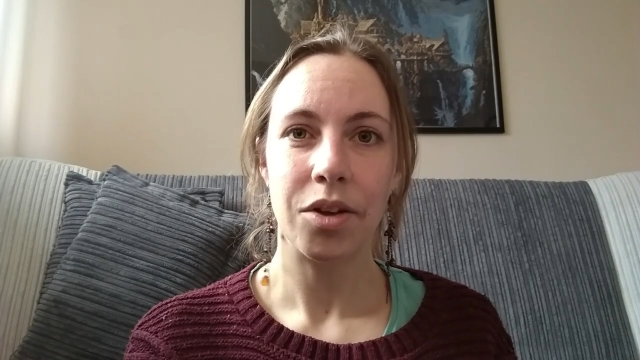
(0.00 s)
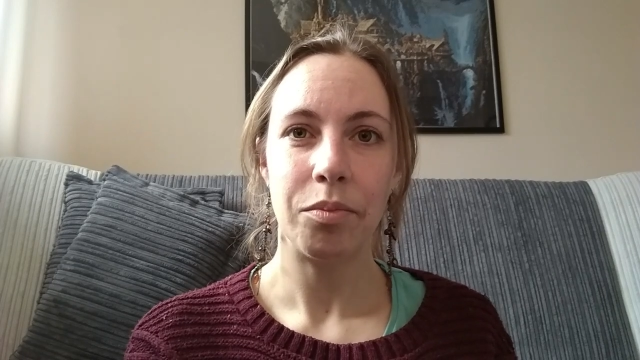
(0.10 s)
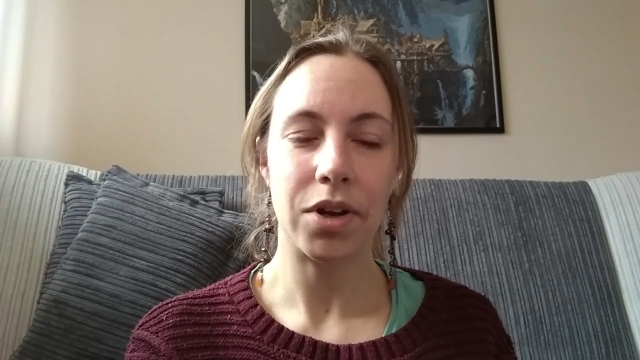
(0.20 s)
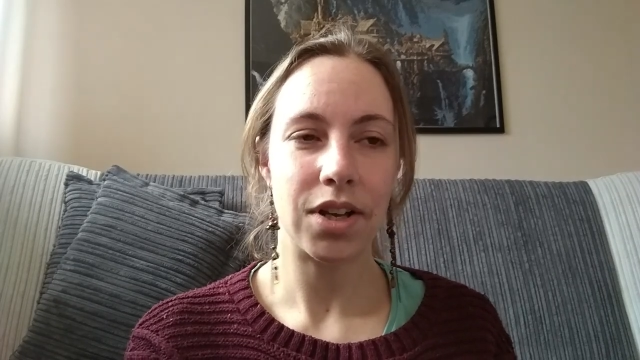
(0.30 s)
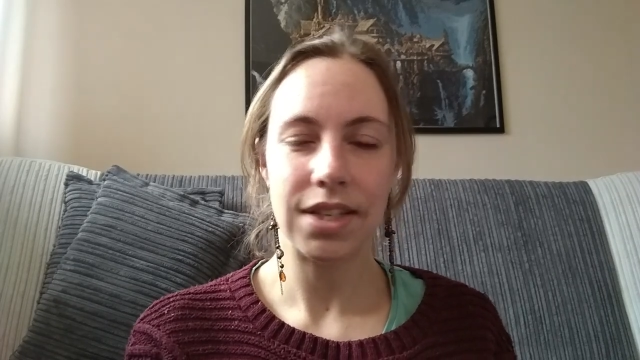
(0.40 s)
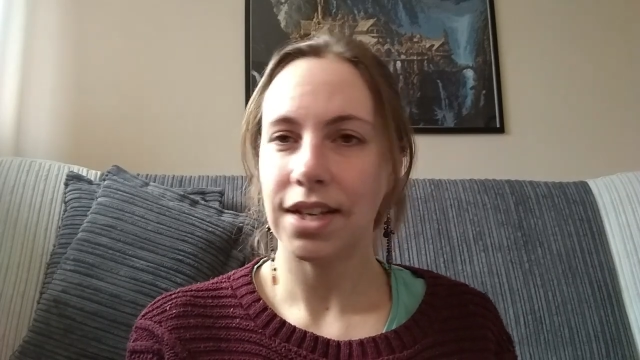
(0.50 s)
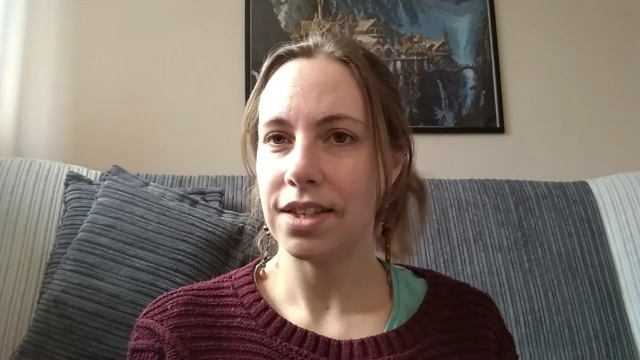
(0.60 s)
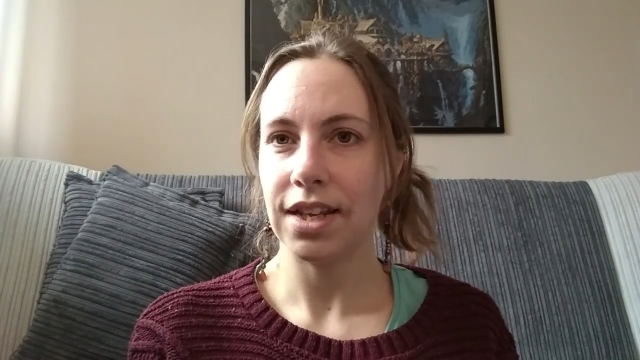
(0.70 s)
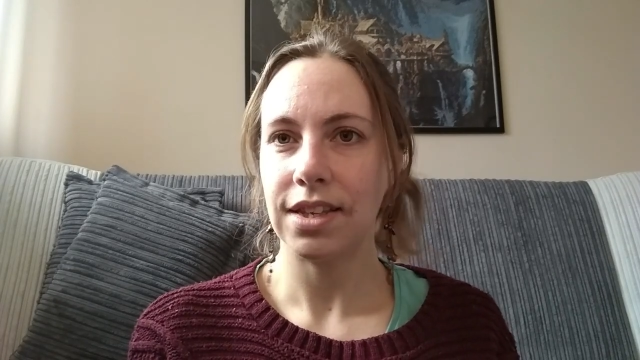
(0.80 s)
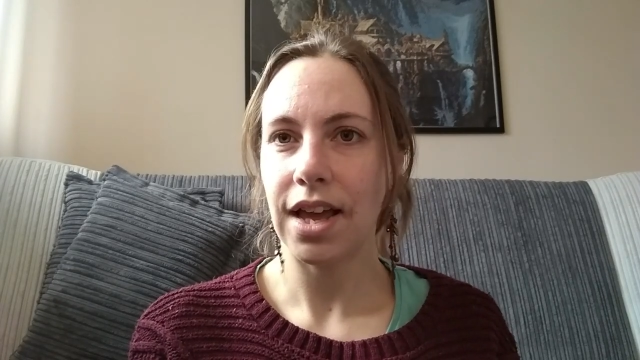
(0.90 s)
because as
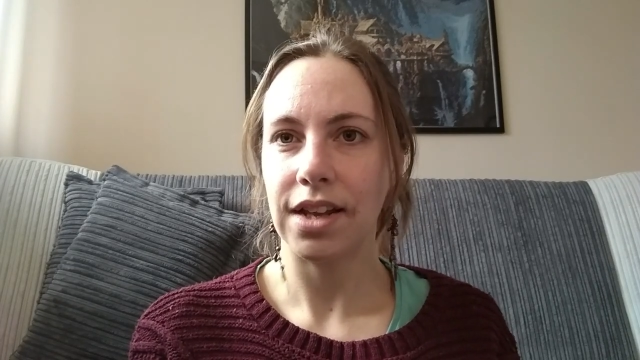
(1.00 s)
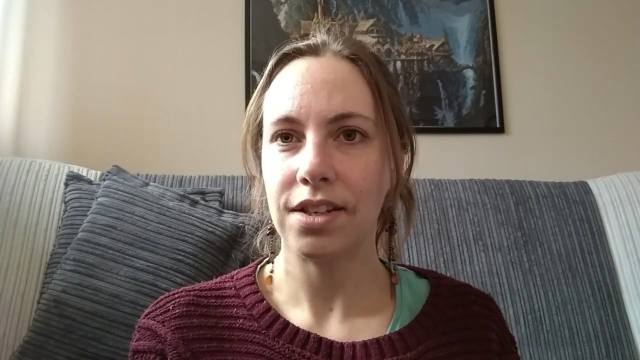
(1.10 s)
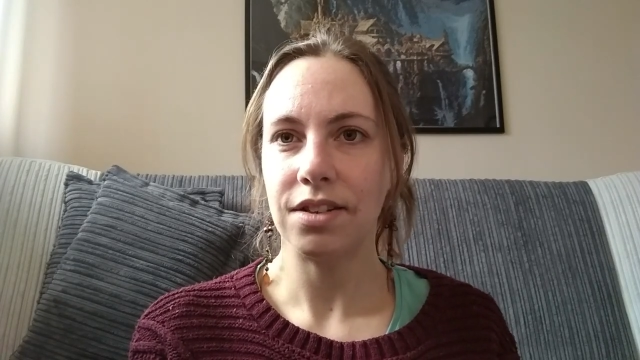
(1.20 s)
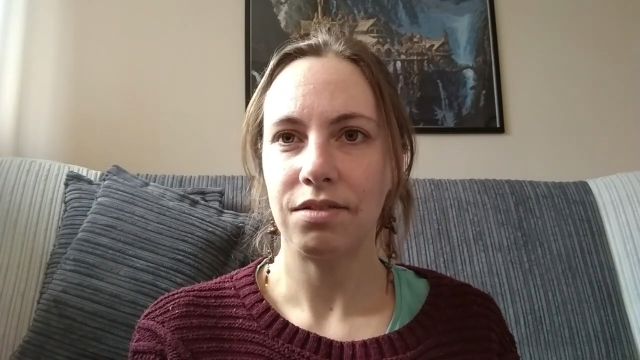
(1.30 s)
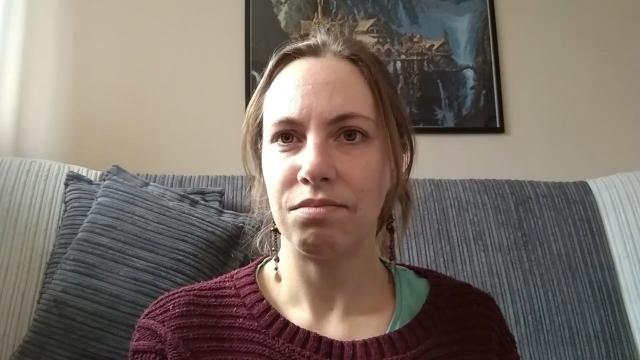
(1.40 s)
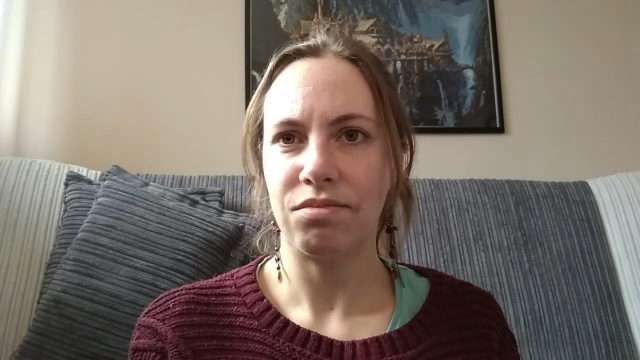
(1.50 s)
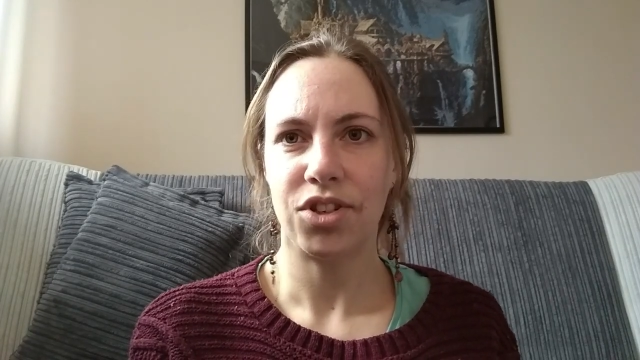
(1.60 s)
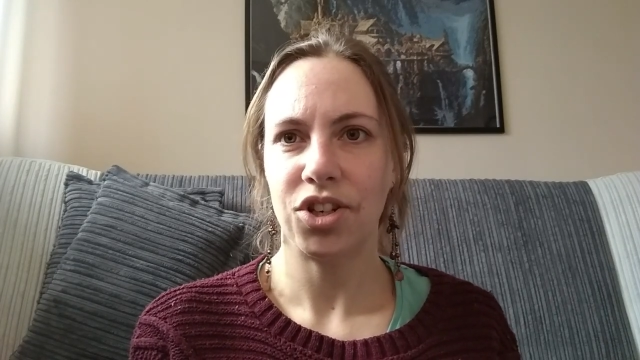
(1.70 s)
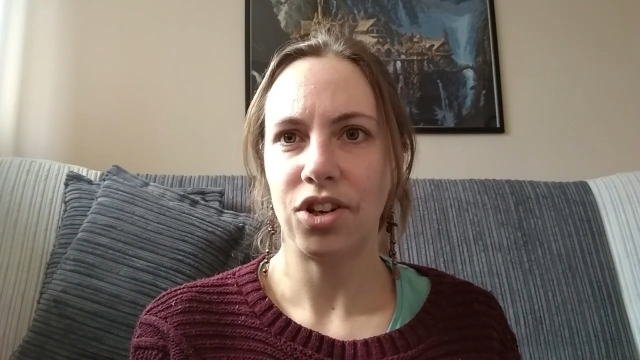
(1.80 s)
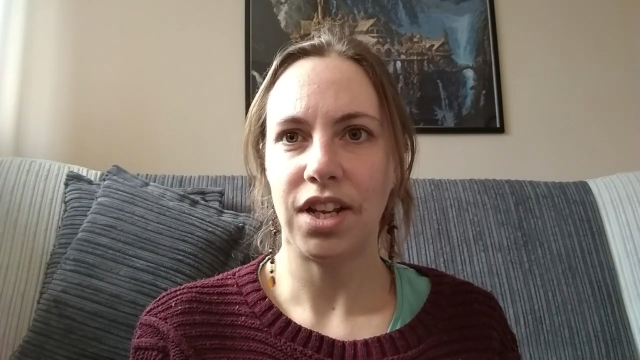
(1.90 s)
I said,
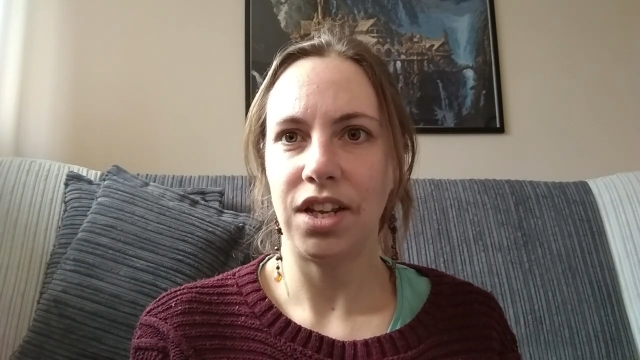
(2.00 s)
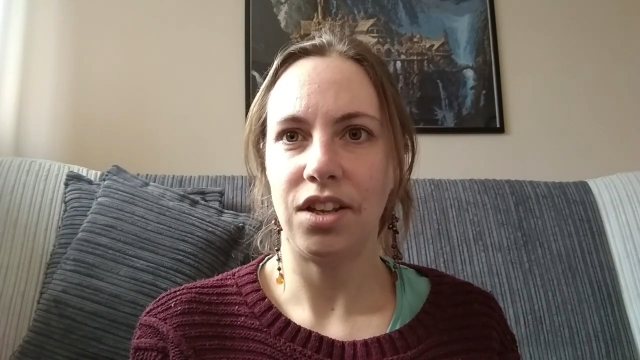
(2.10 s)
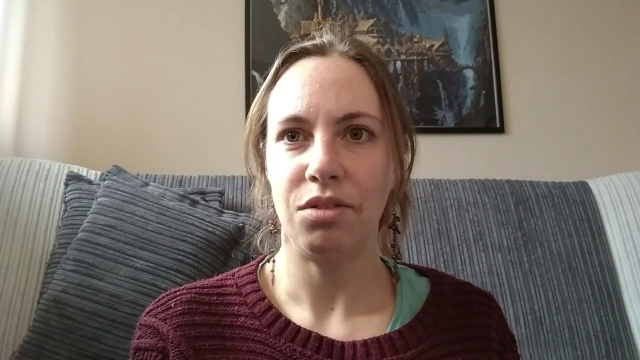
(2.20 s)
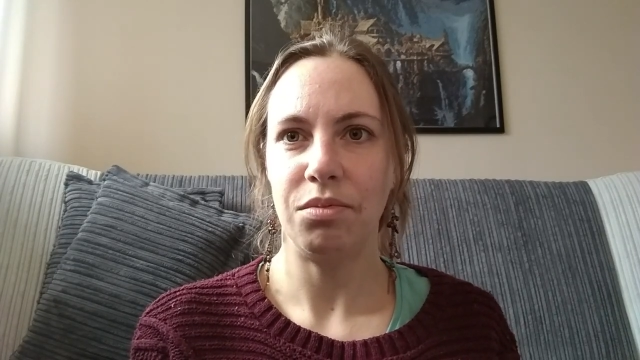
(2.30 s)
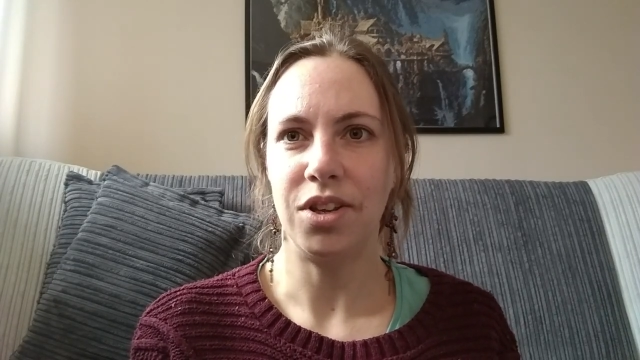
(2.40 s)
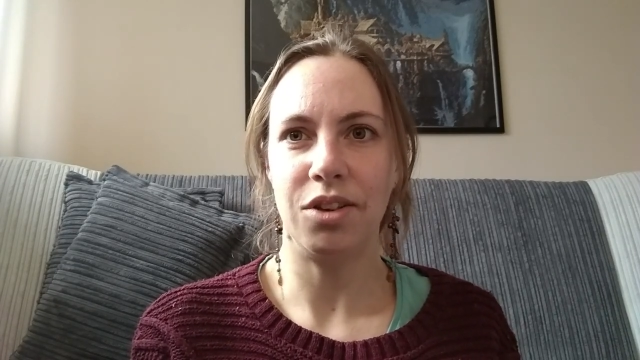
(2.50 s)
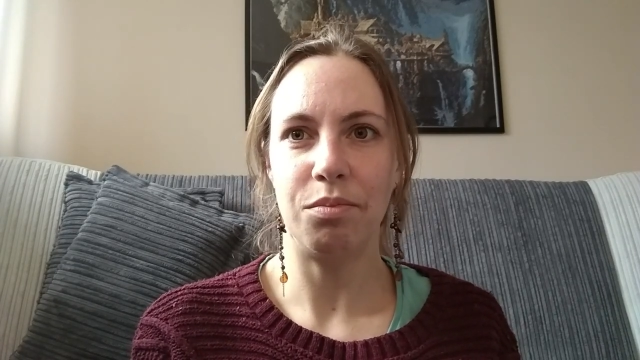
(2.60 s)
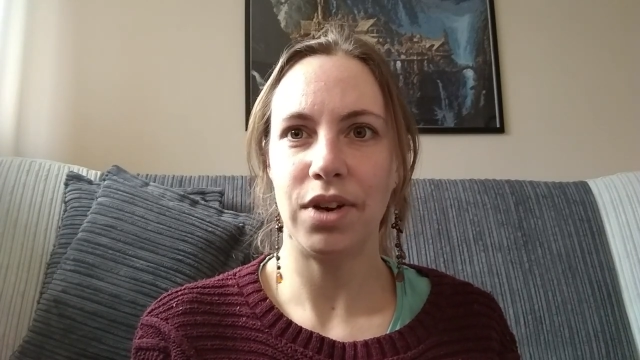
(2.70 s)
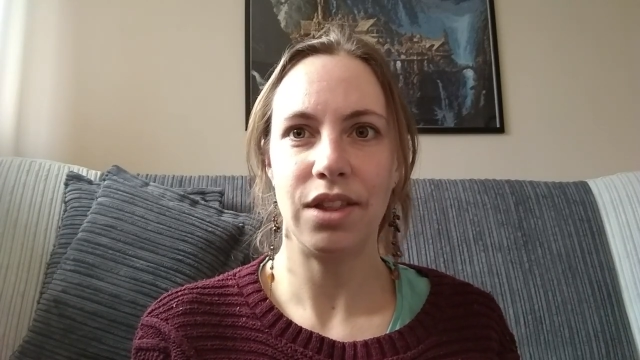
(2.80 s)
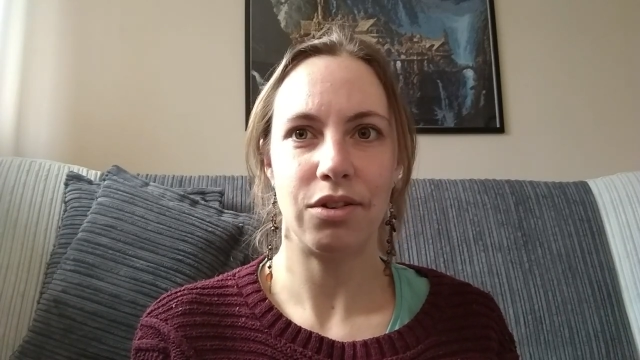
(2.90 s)
surely you
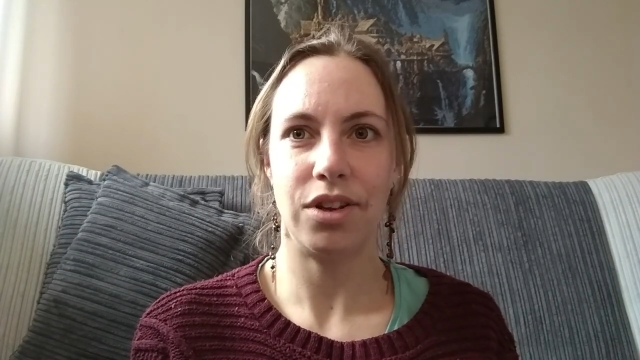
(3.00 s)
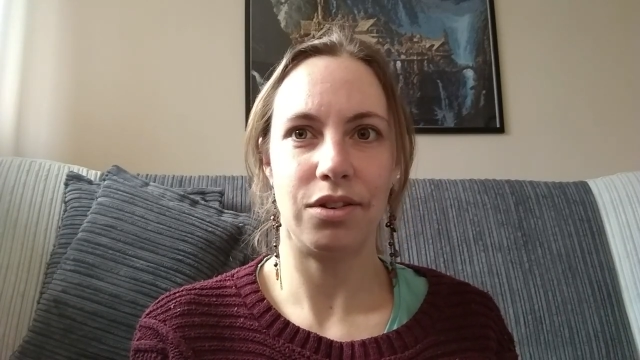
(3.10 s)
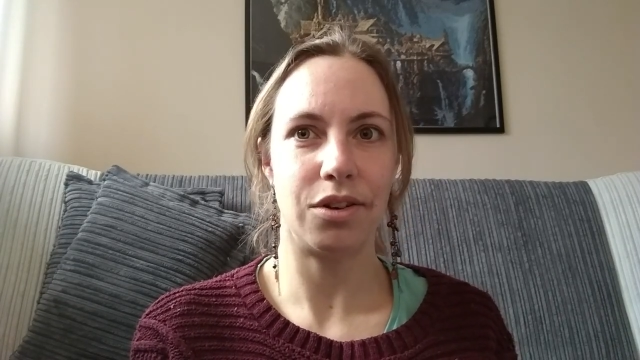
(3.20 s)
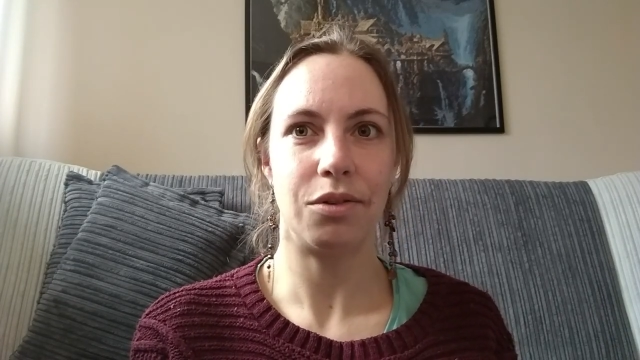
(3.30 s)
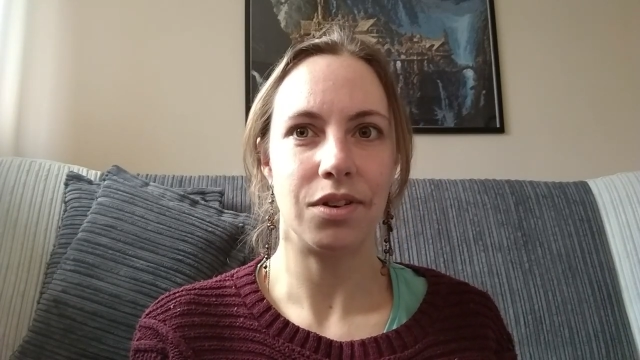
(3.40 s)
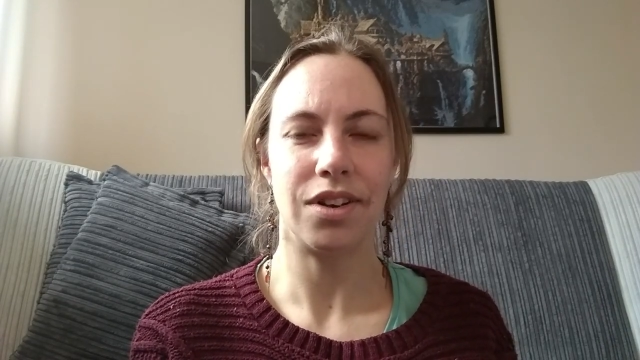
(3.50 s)
breathe or you don't.